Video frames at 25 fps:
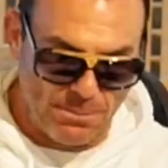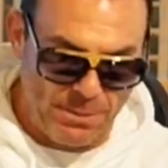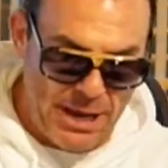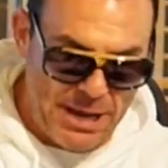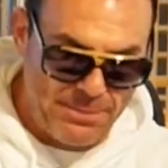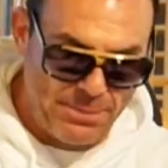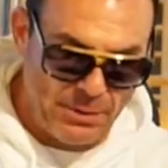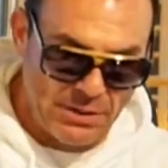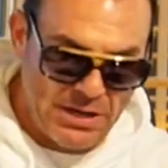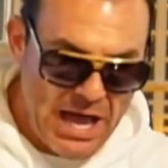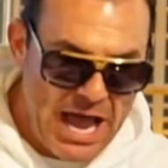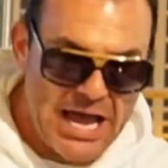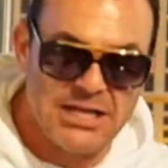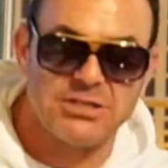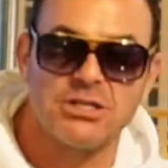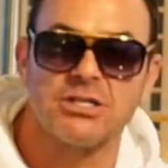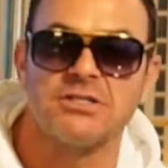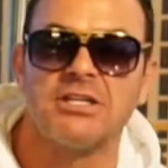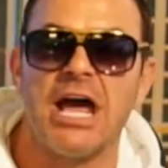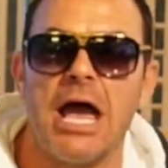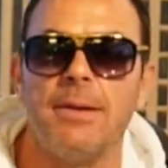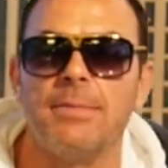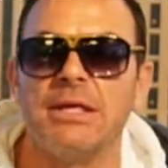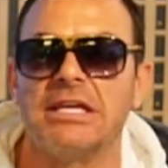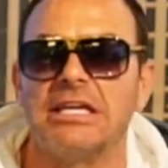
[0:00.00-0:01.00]
paper, guys. It's
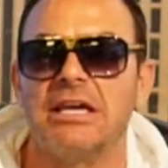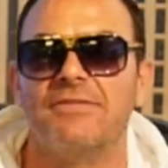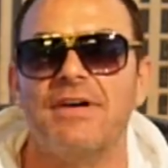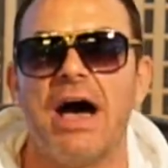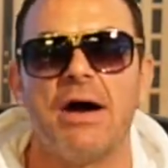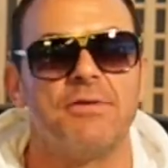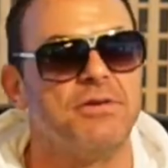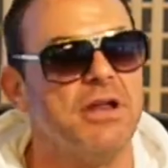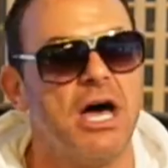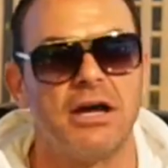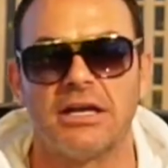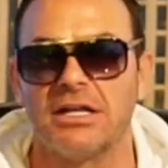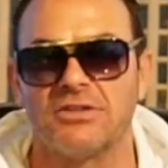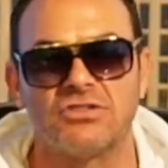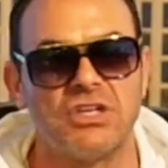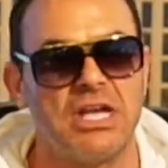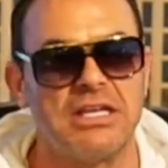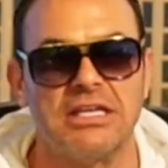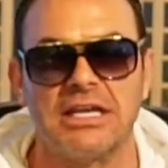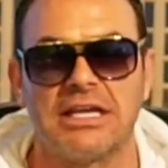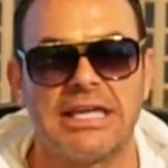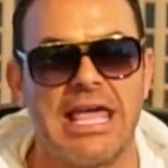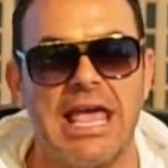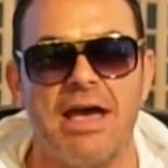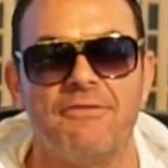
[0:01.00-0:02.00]
time to give out nuggets that
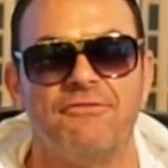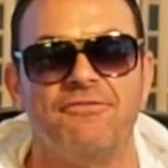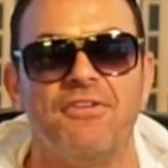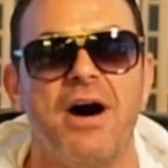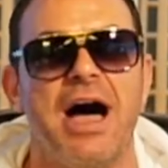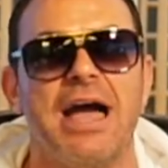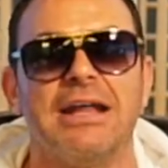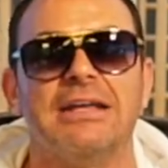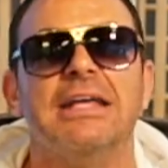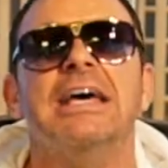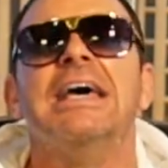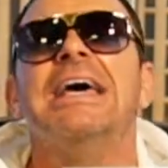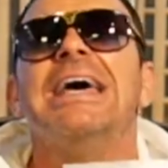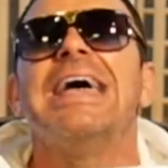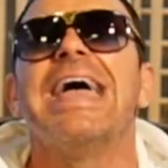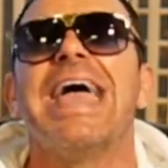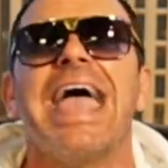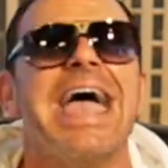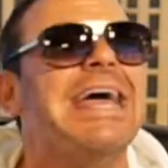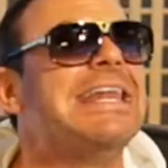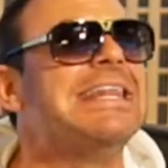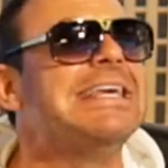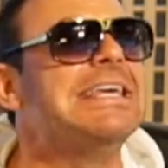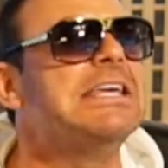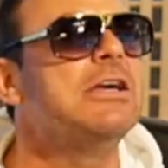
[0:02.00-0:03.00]
you can't find
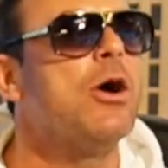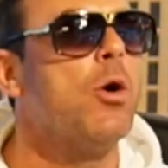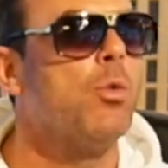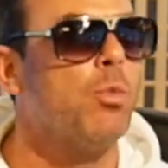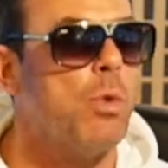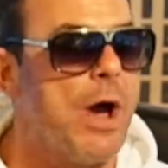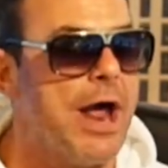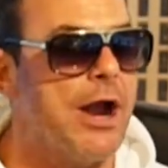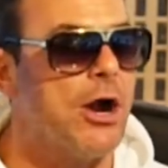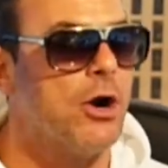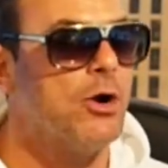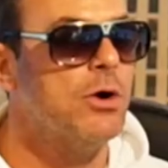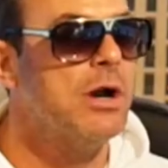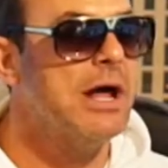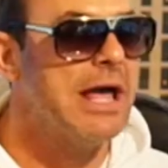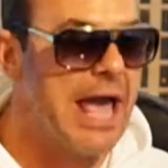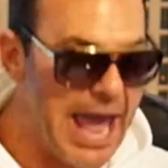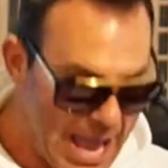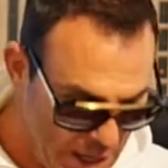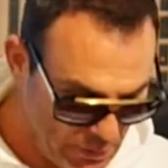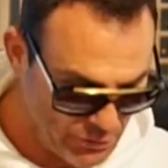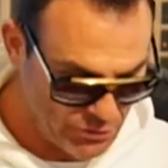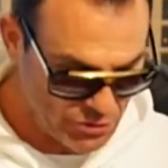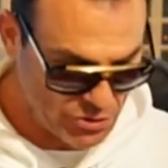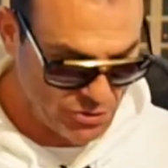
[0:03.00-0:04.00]
anywhere
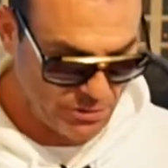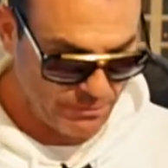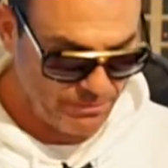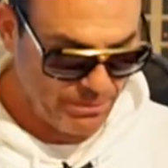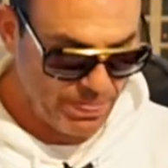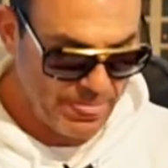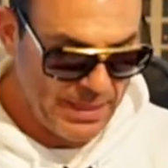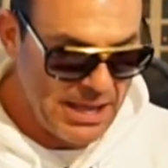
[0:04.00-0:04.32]
else.